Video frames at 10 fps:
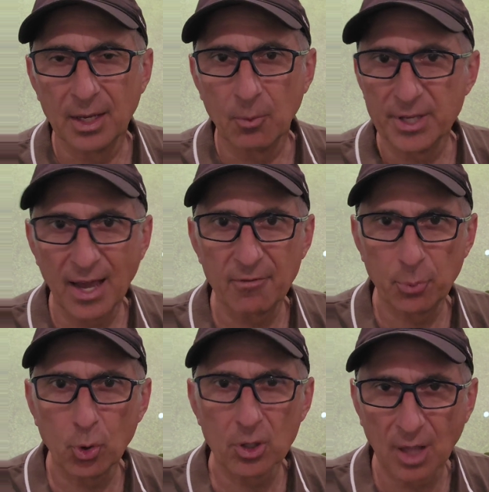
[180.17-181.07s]
When you have
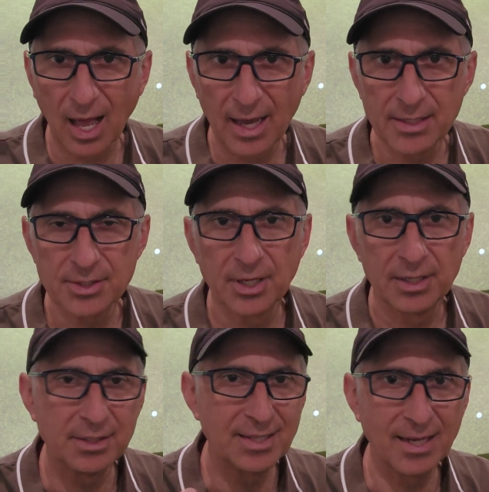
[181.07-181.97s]
poor lies,
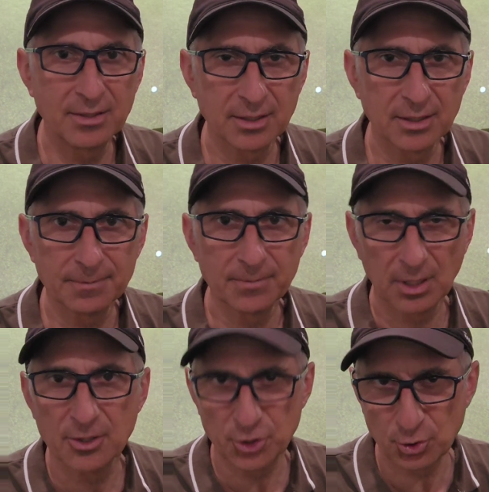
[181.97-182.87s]
you tend to
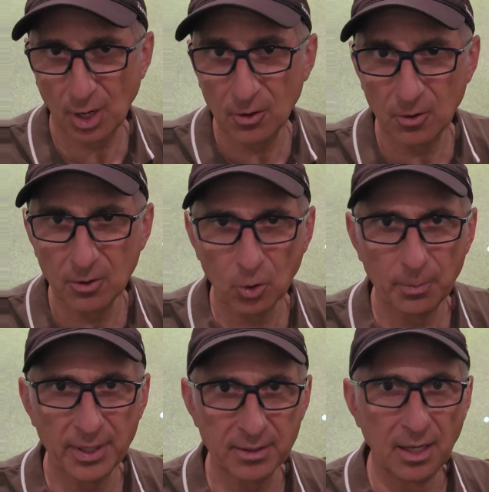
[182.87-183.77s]
struggle a little
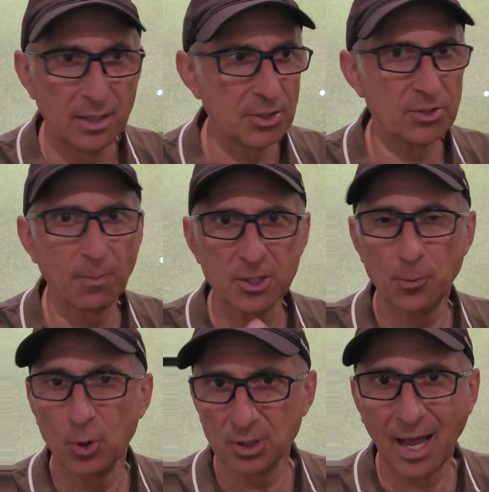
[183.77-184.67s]
bit, so it's much
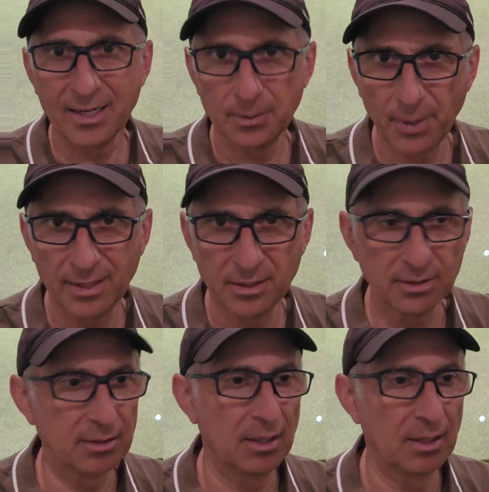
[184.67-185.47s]
more lie dependent.